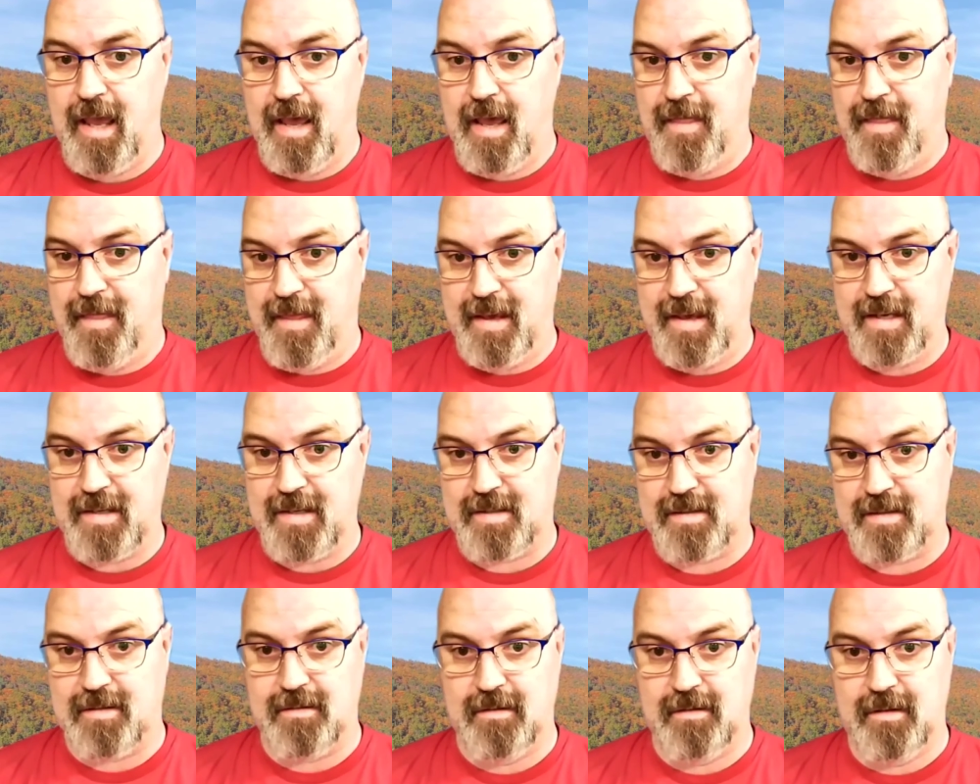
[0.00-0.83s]

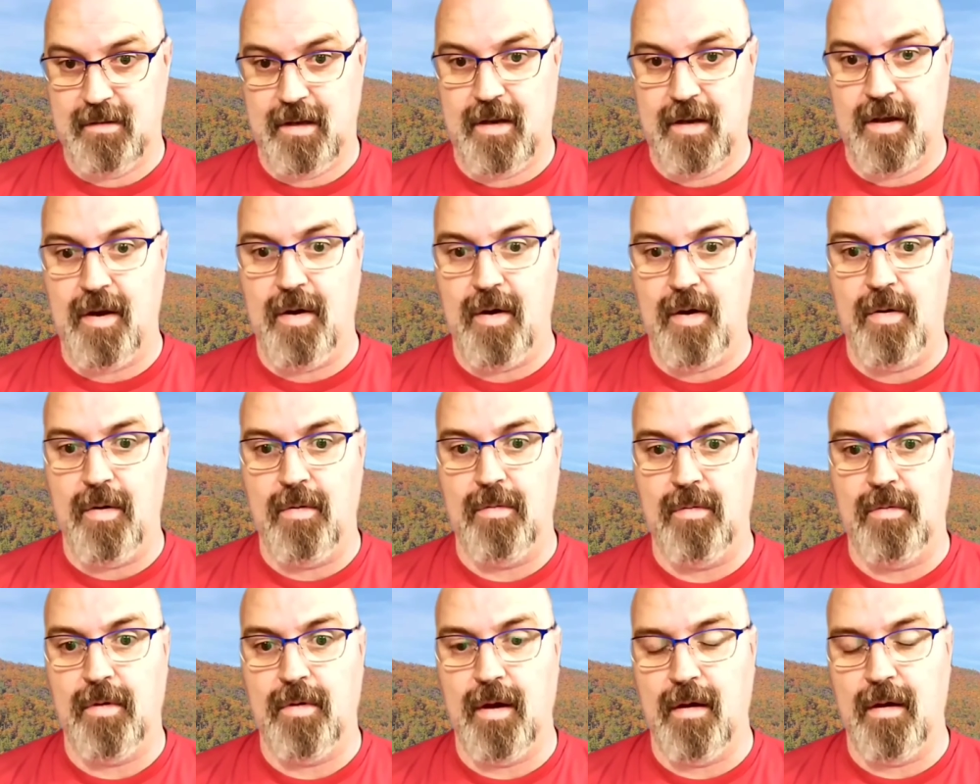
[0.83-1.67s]
this,
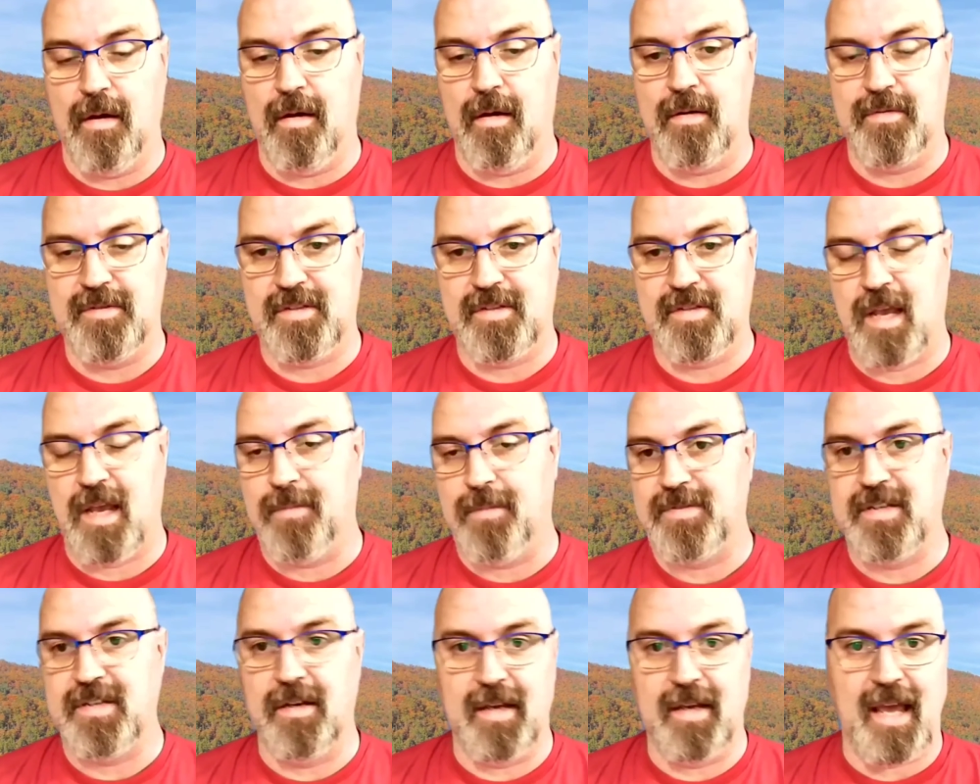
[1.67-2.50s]

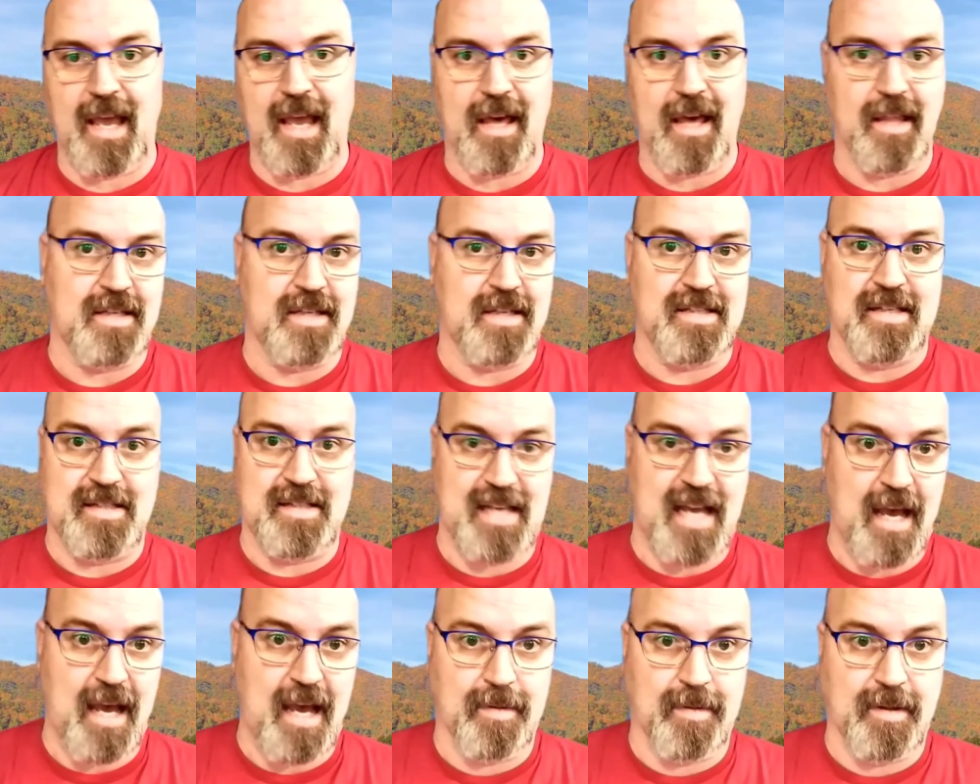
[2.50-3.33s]
Samsung Galaxy
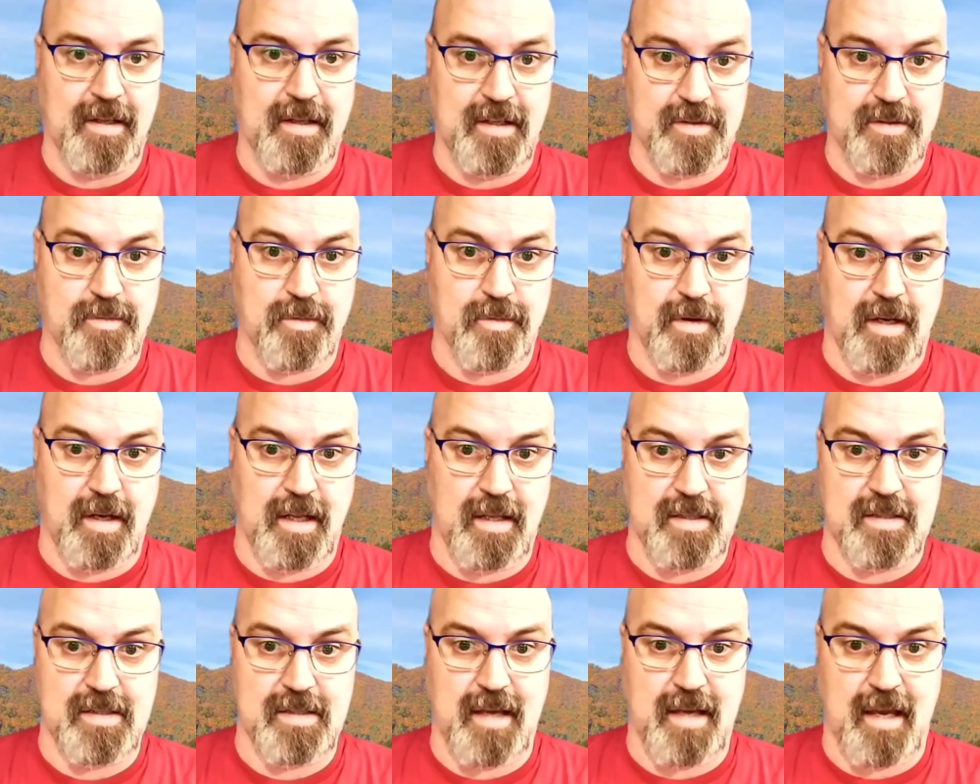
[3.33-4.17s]
tablet is
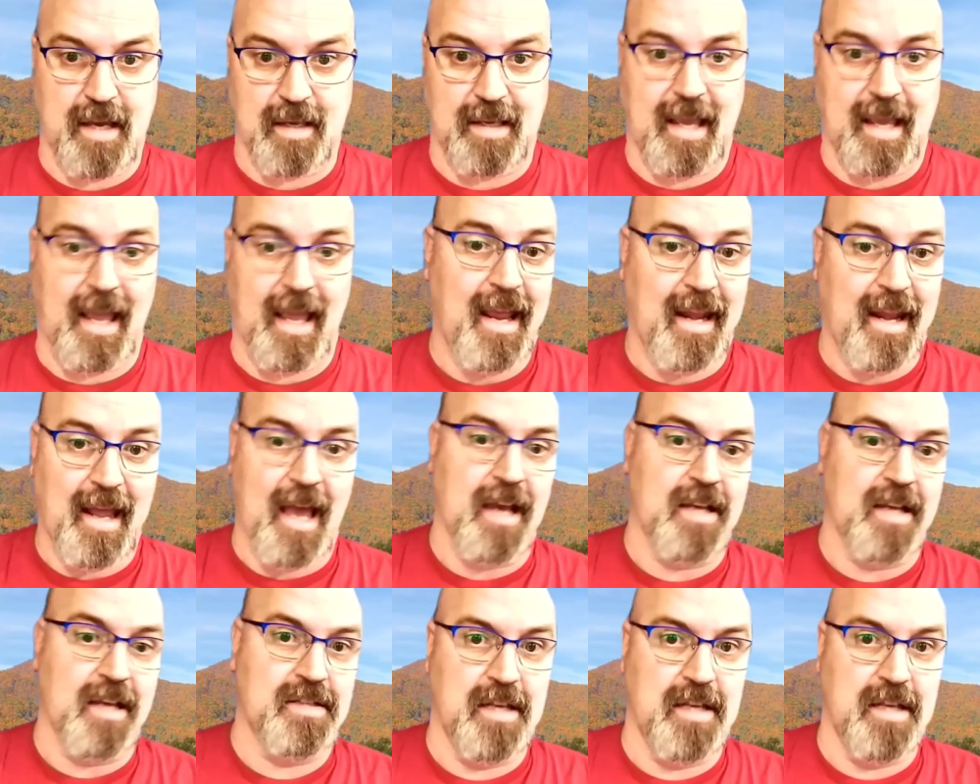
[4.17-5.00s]
wanting to gain
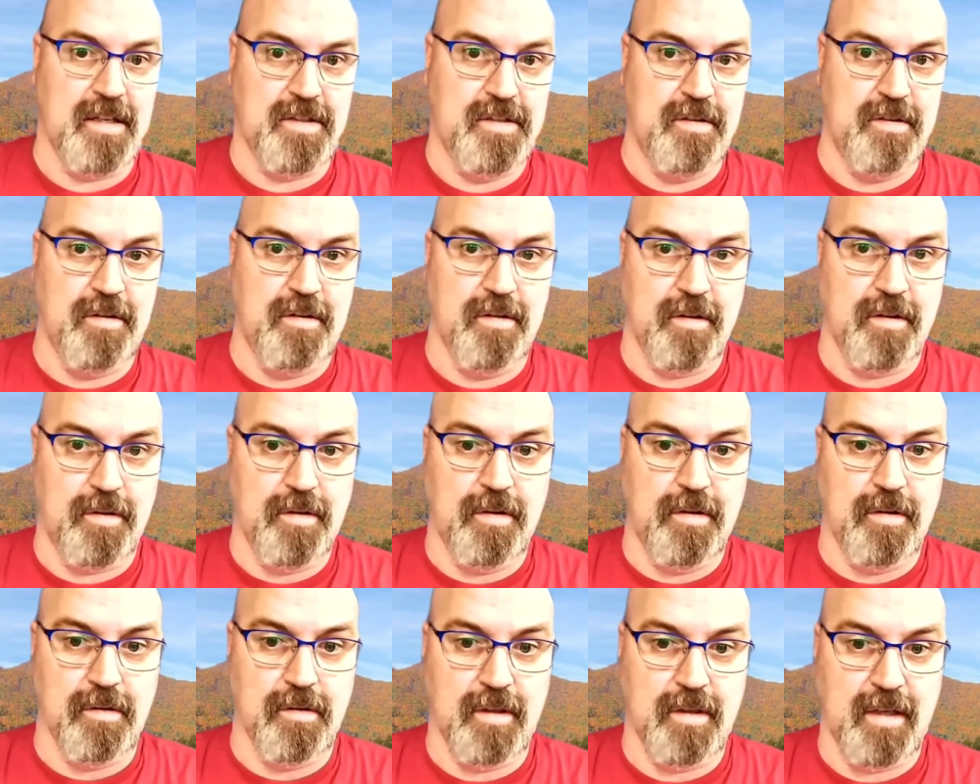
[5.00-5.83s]
access to your
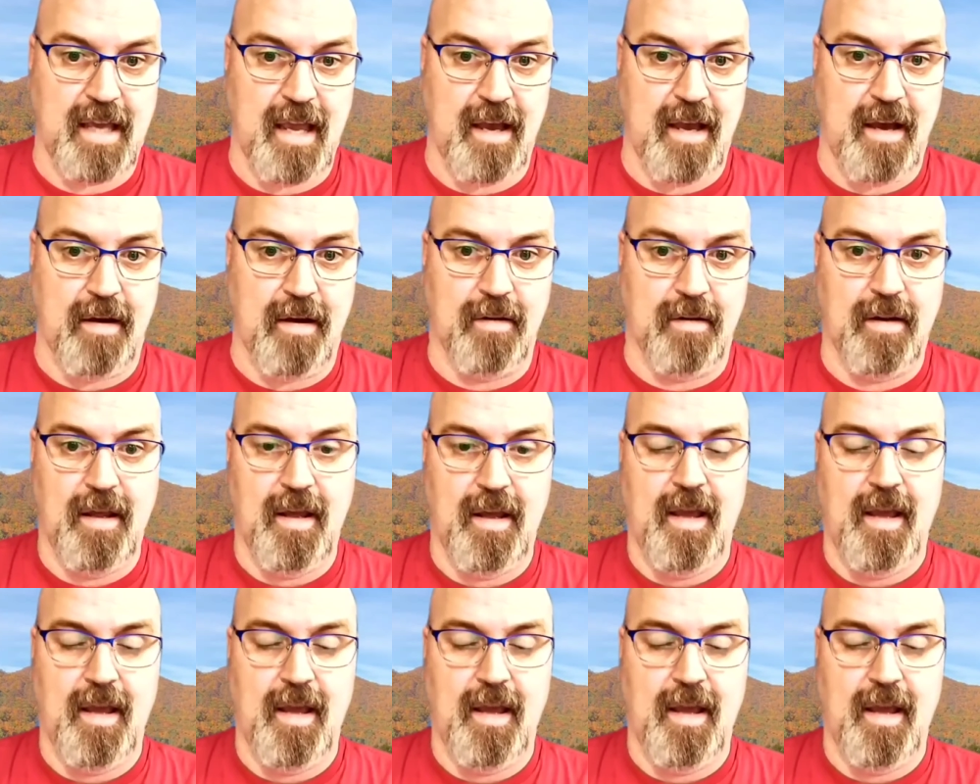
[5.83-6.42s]
Google account.